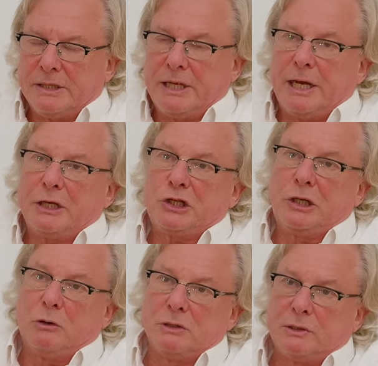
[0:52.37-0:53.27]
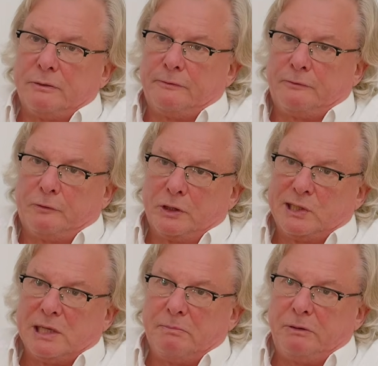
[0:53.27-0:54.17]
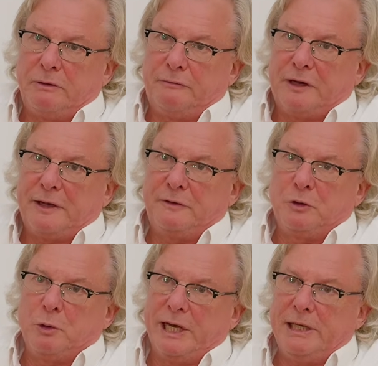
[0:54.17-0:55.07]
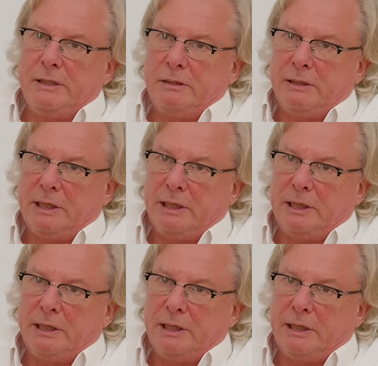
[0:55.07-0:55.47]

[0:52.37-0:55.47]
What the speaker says: They are actually also, for example, 528